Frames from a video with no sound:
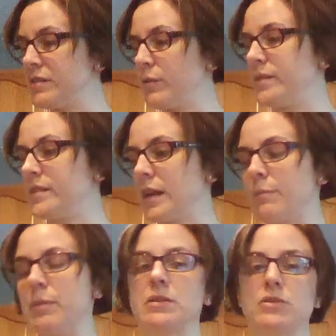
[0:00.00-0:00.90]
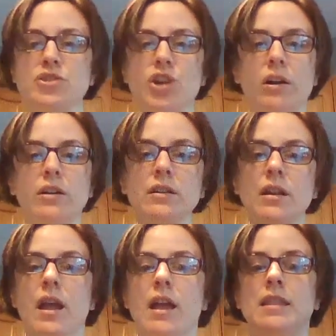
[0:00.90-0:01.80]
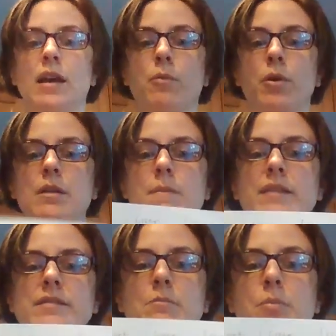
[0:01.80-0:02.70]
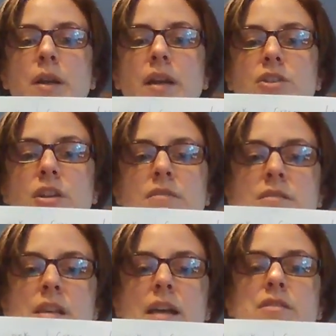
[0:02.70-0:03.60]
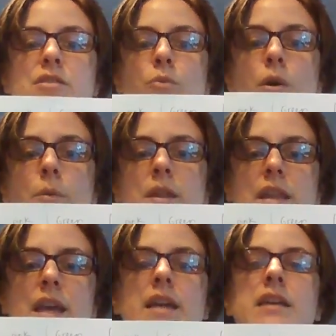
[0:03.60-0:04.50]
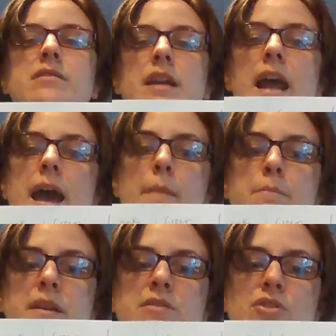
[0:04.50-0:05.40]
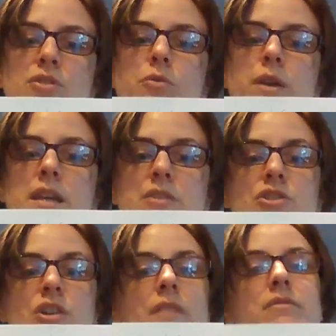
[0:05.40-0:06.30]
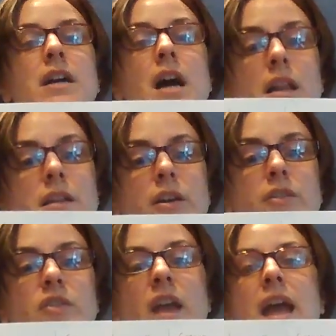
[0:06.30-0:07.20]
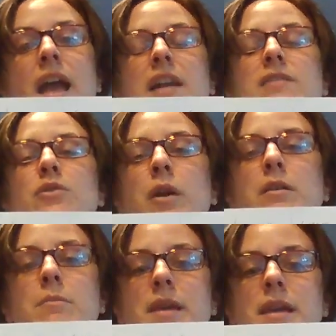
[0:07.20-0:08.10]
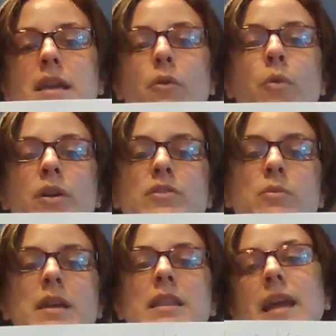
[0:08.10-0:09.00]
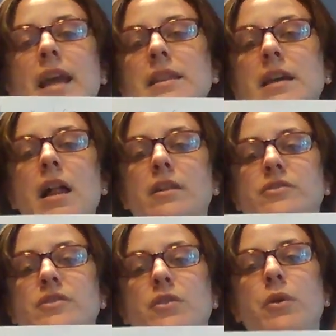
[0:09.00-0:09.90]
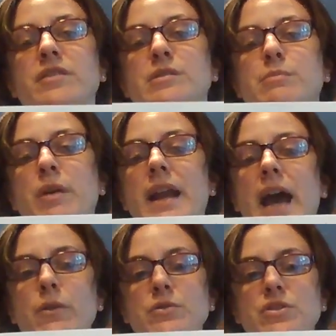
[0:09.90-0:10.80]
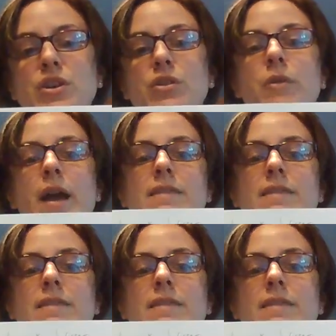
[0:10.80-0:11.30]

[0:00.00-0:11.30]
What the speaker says: So we set up a little chart that we're going to make some predictions as to what we think is going to happen to each of the colors. And it's going to be, what do we think the colors are going to spread out to?